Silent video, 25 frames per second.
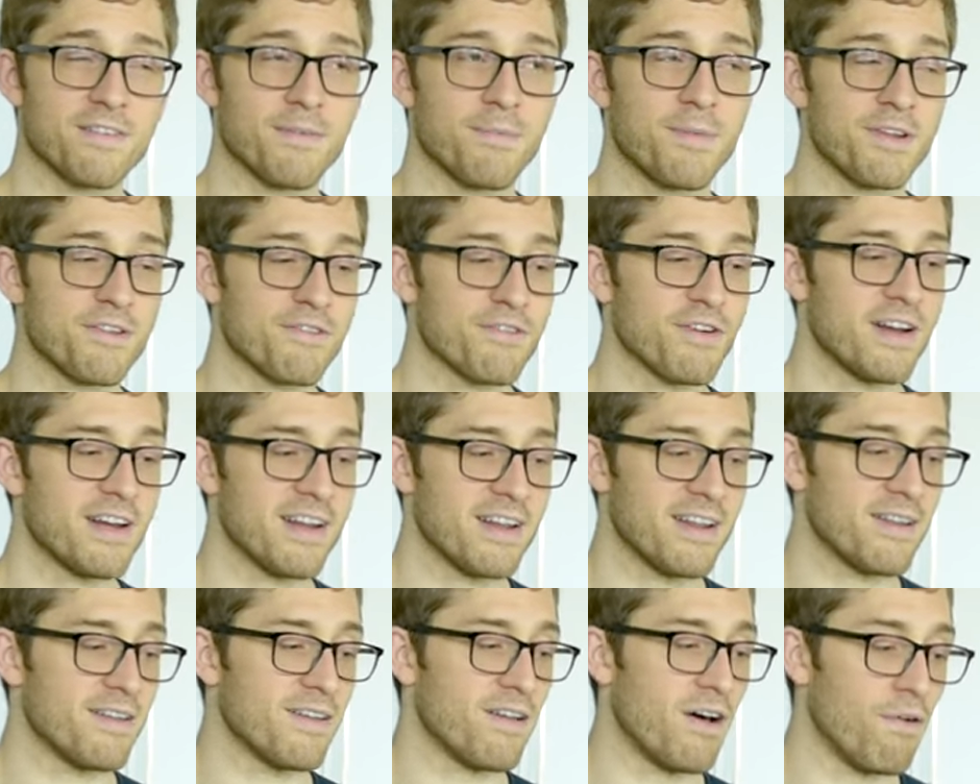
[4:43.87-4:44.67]
I've been trying
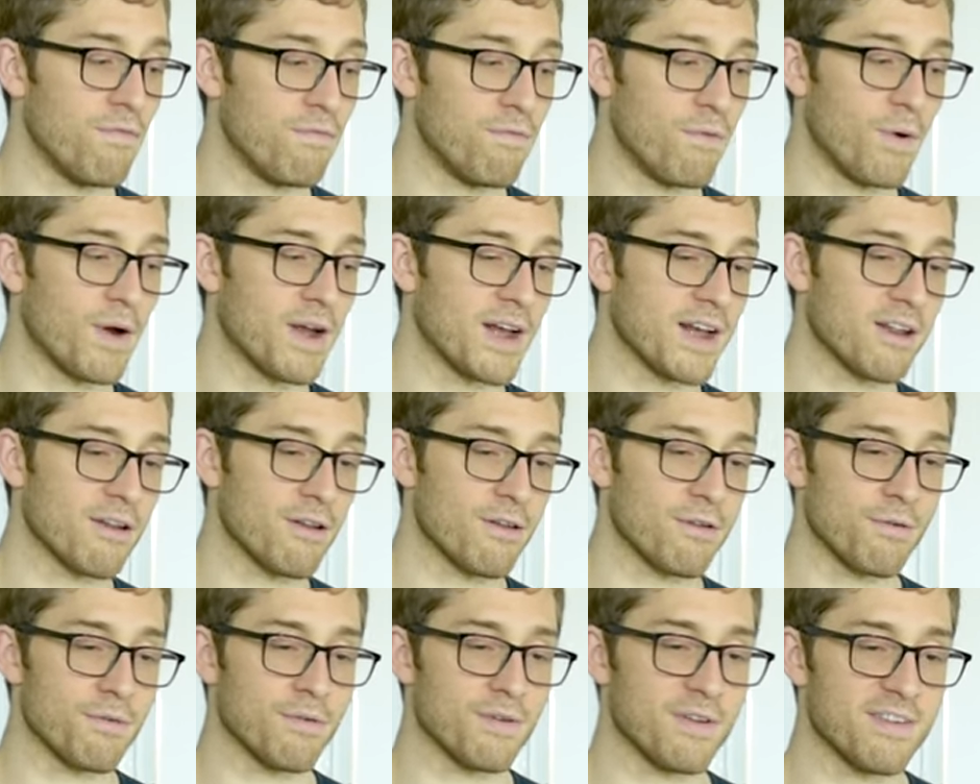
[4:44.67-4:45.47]
to avoid
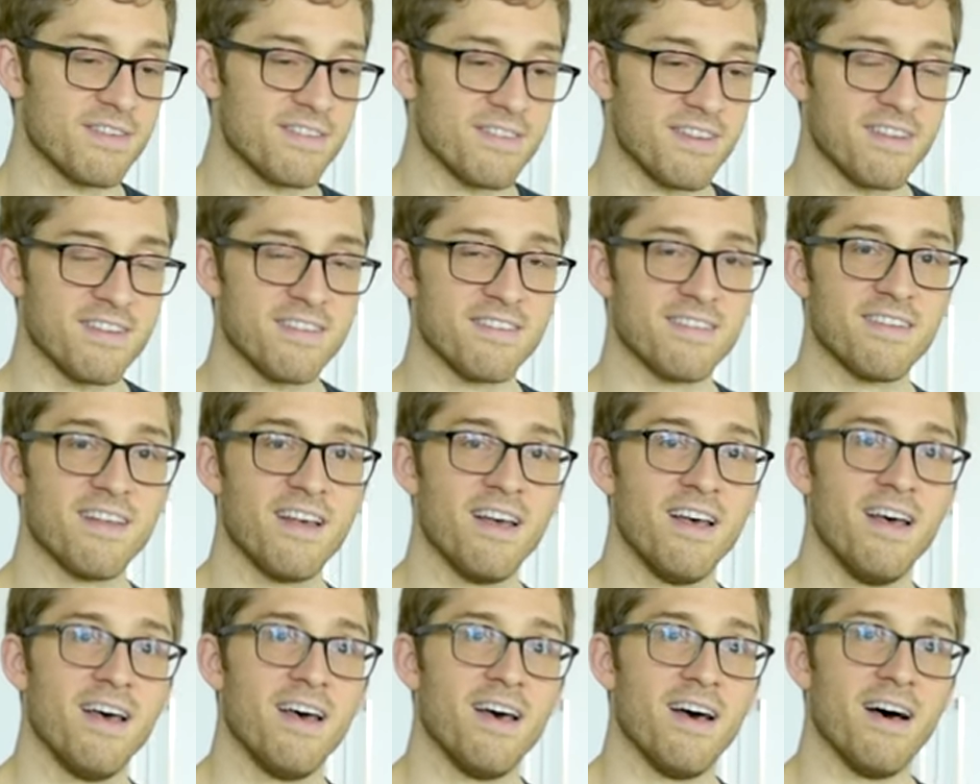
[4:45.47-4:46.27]
gluten since
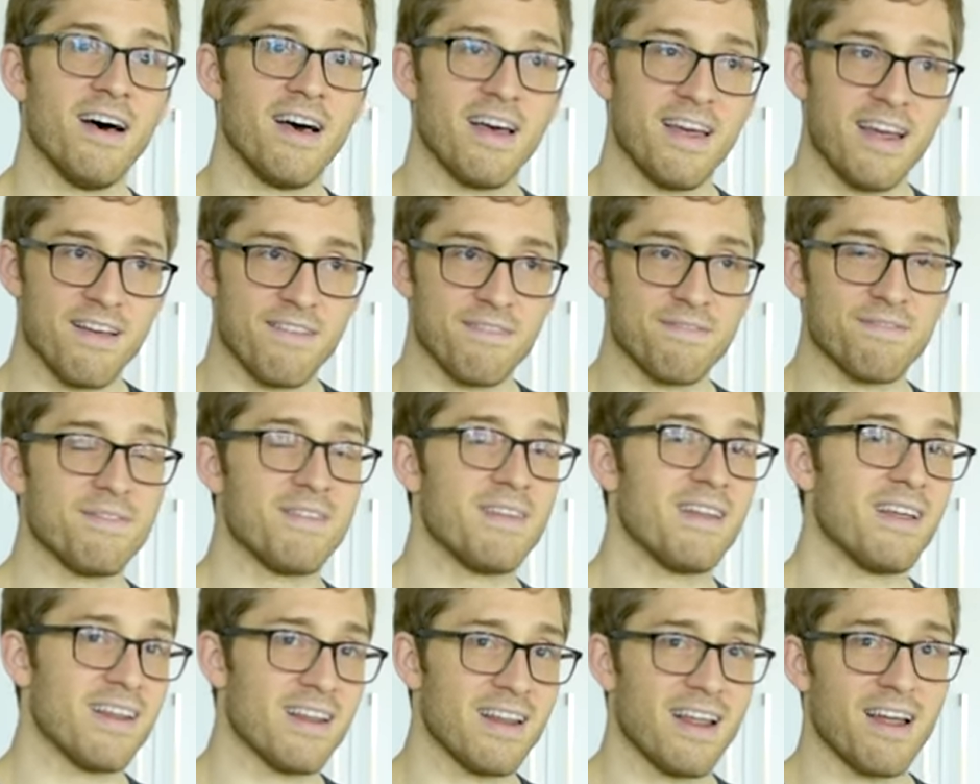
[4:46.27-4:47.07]
I
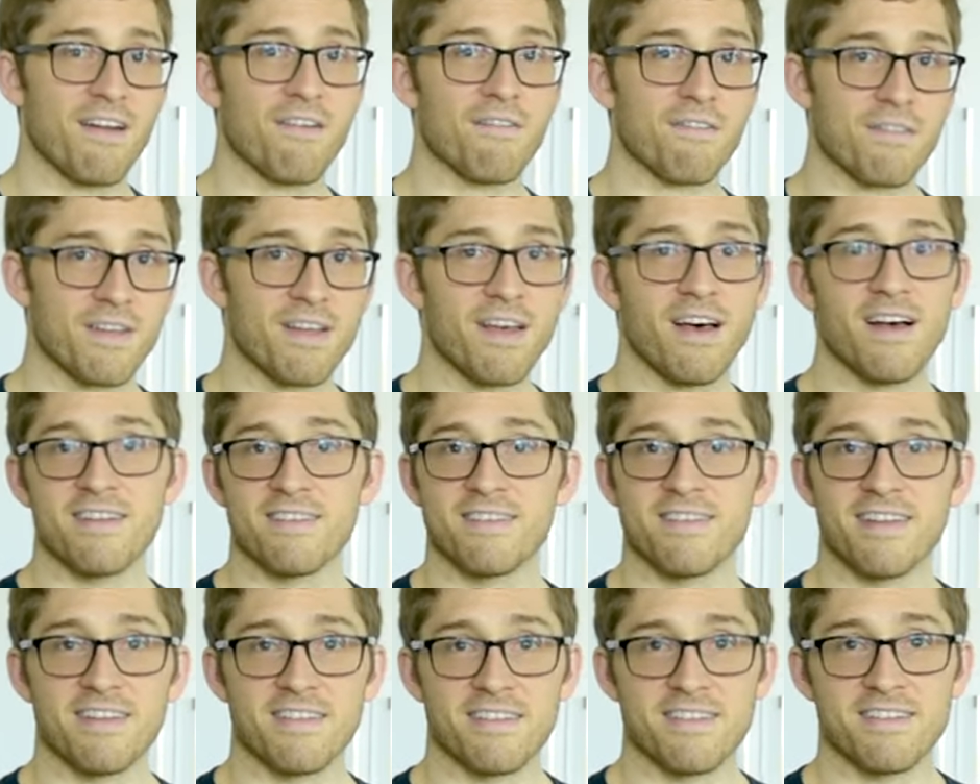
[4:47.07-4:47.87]
have a lot of gut
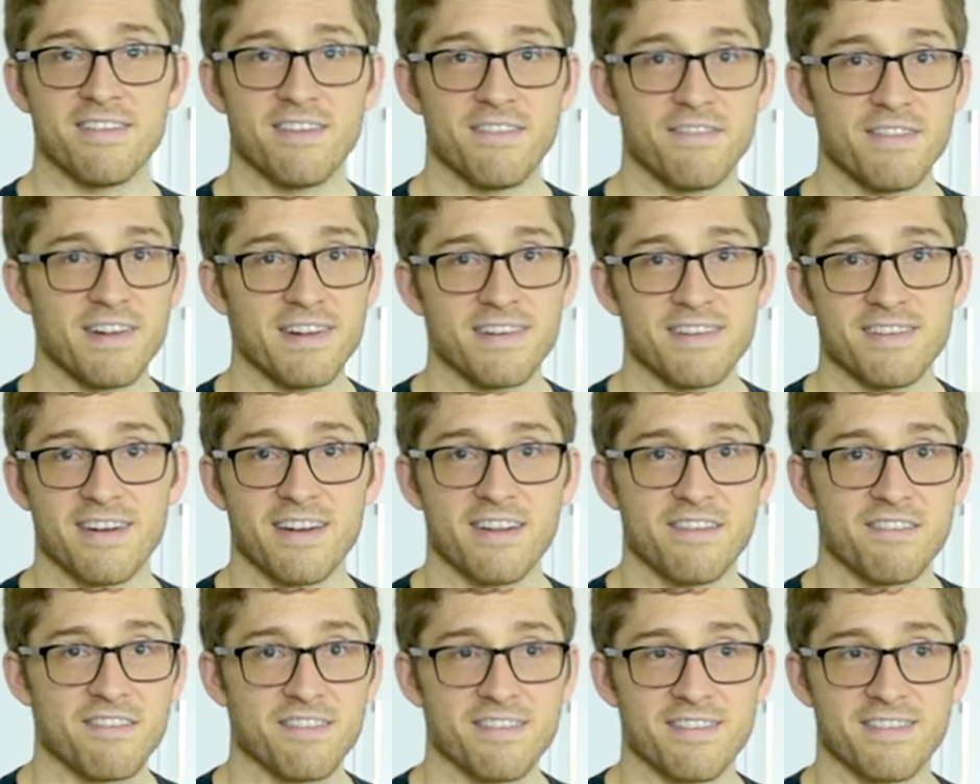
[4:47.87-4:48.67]
sensitivities, and
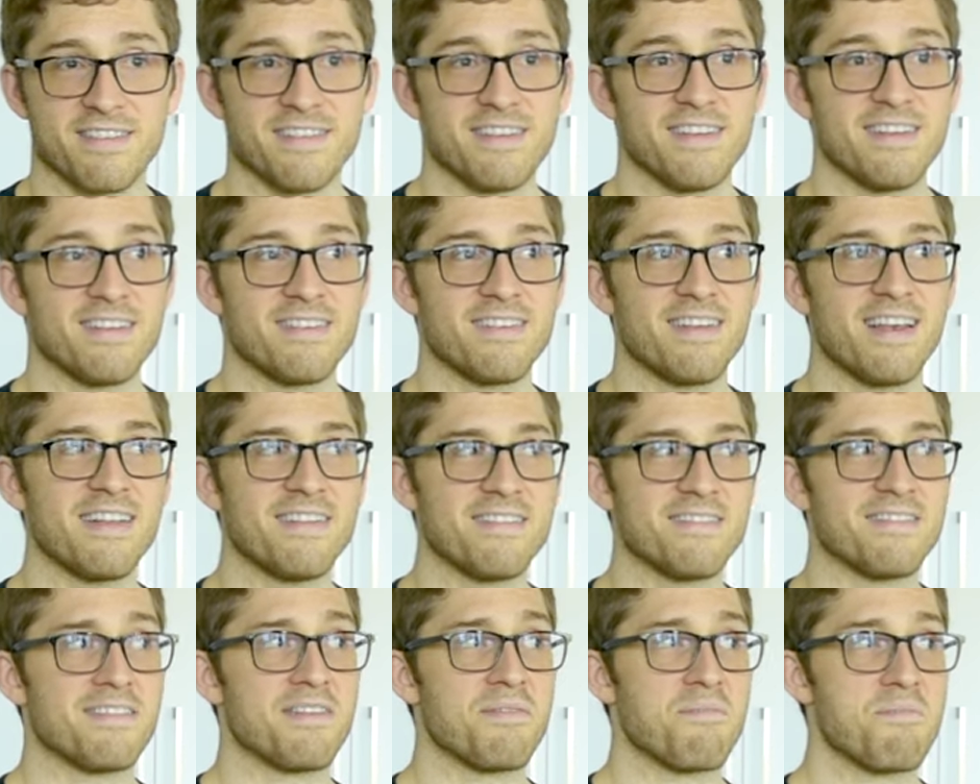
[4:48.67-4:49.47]
it just
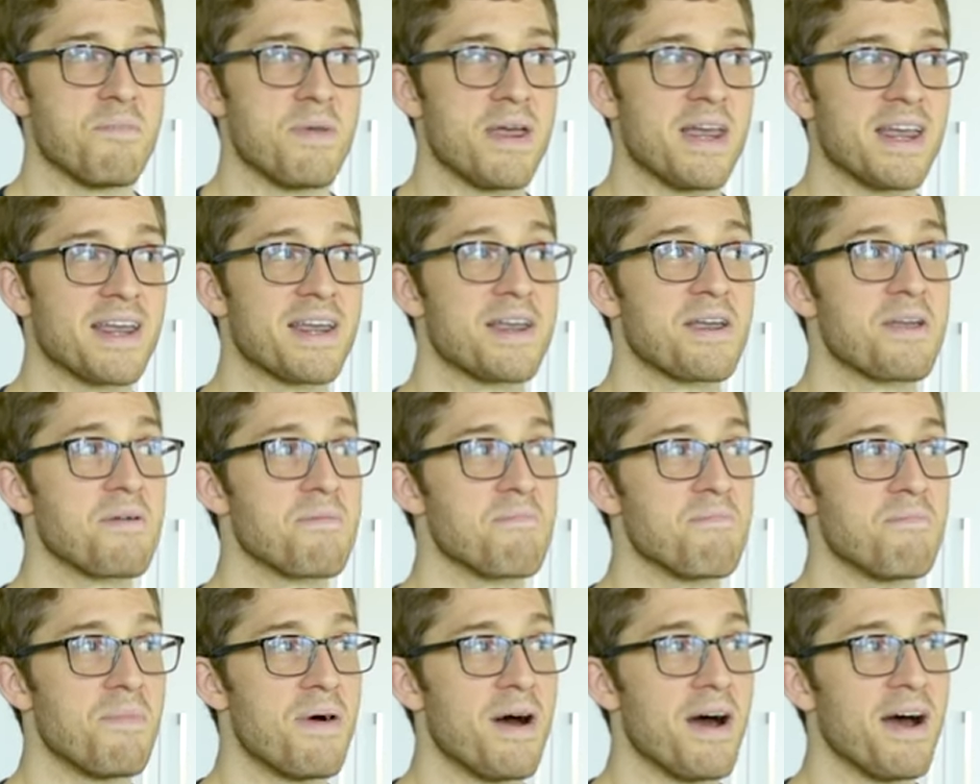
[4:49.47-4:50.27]
tends to make
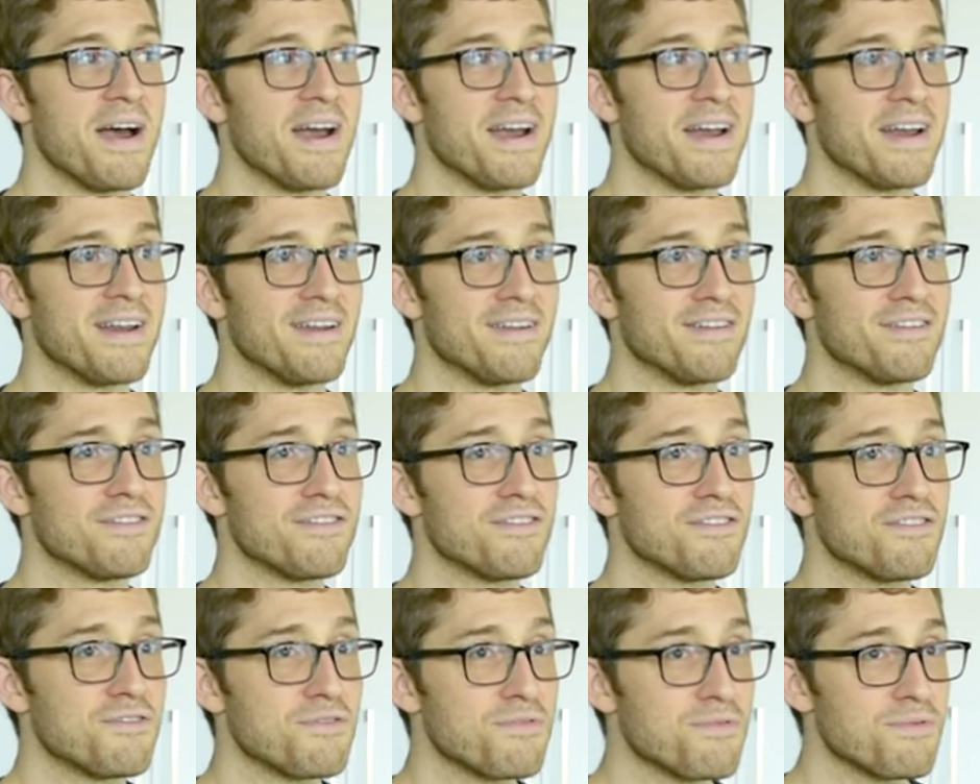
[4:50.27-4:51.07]
my
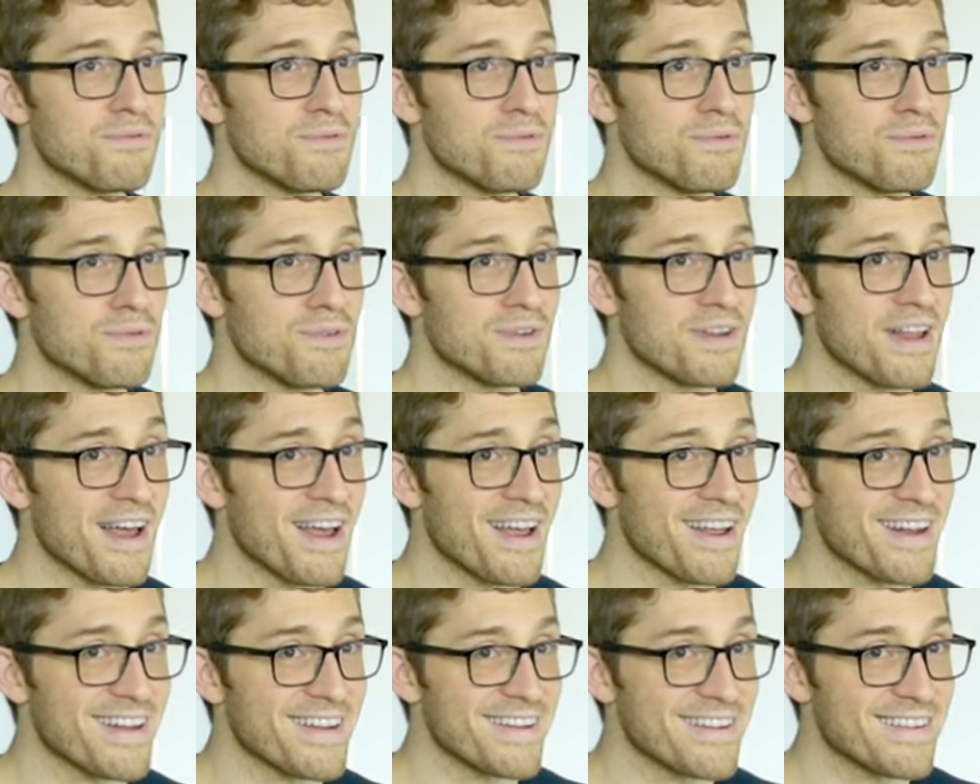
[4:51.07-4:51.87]
stool
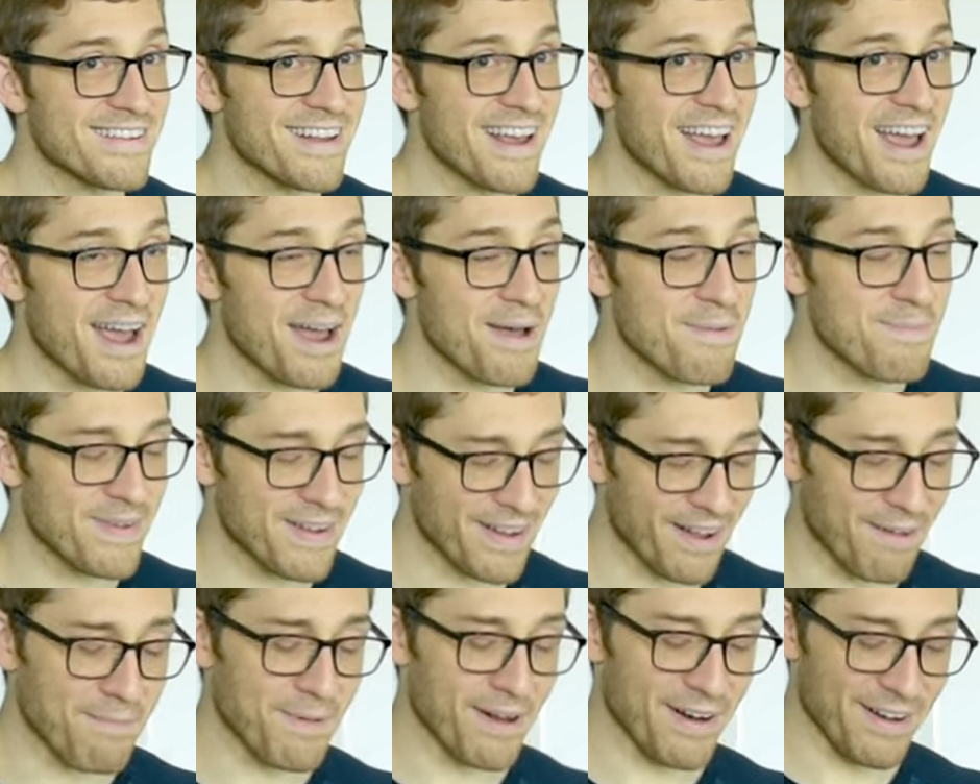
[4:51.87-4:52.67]
not as happy.
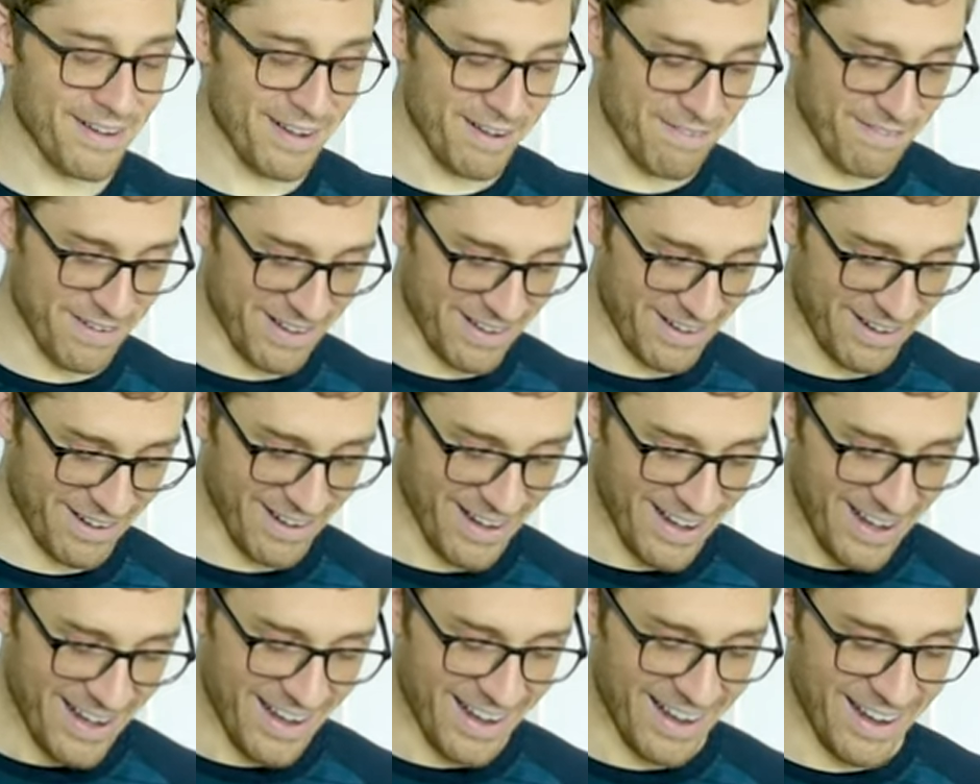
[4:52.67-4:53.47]
I'm gonna leave it there.
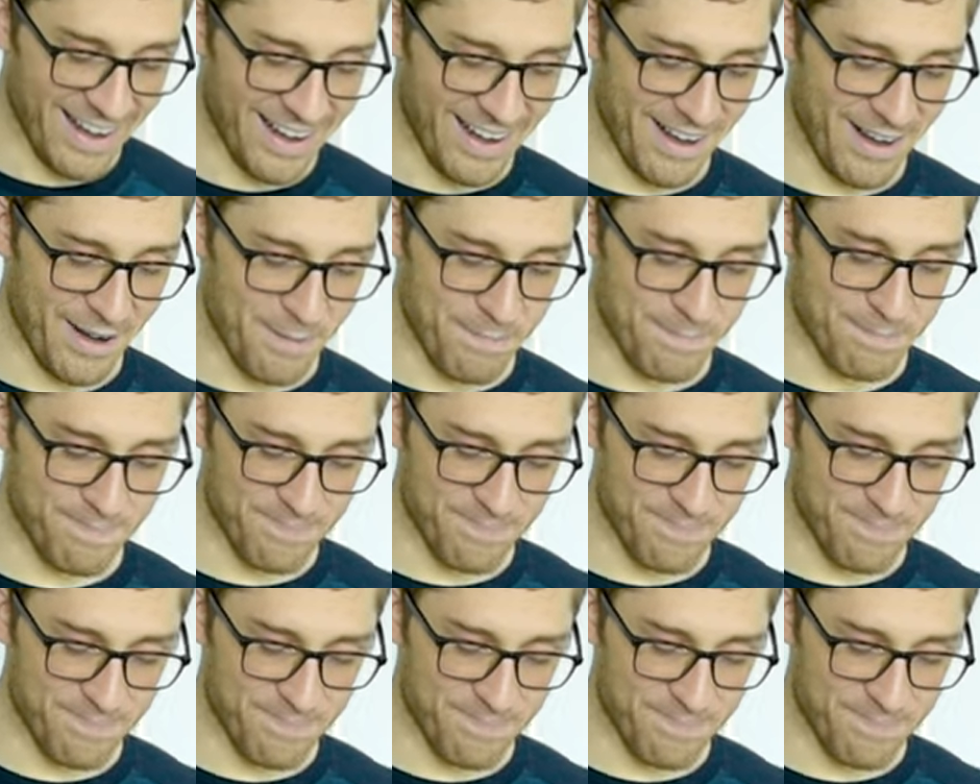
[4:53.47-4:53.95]
Um,